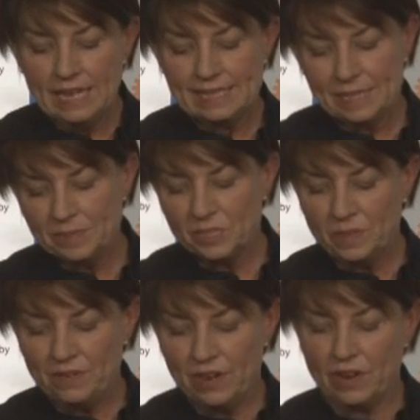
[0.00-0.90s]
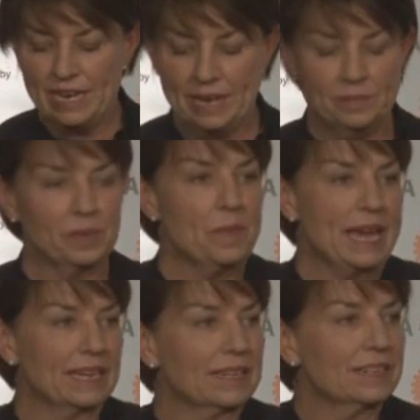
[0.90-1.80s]
It seems to me very
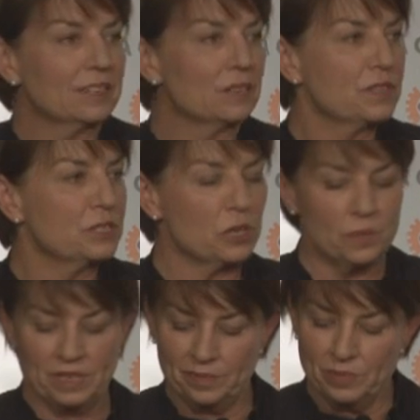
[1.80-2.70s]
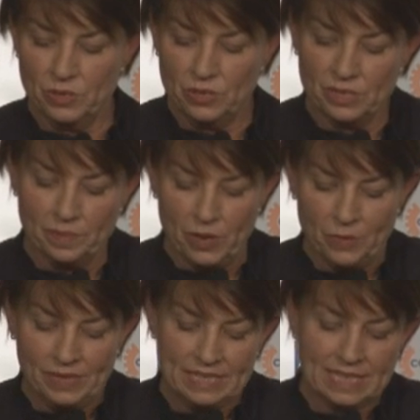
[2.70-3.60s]
emblematic of the dominant mood at the
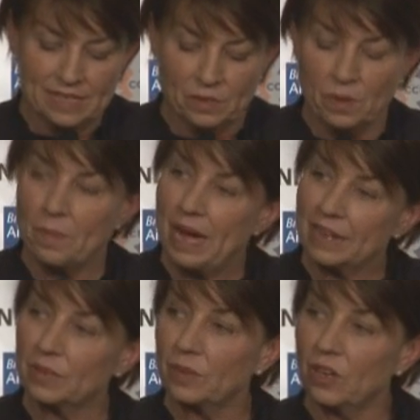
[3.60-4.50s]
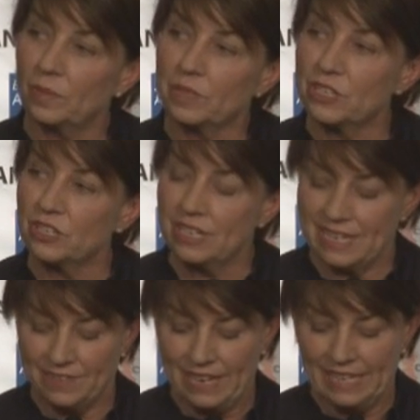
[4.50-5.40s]
moment that the remarkable
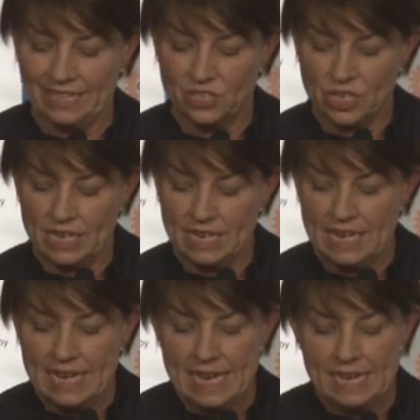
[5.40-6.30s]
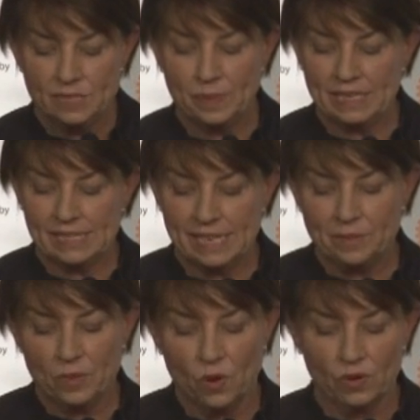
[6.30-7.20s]
opportunity of LNG is being
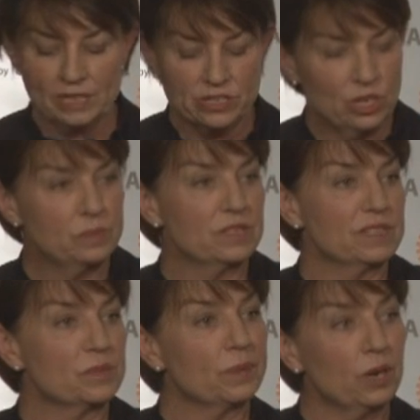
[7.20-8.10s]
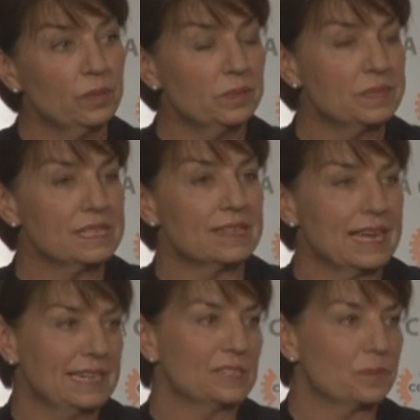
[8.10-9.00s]
seen more in terms of its problems
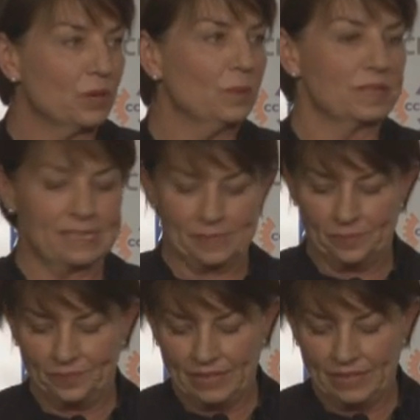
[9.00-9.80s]
than its promise.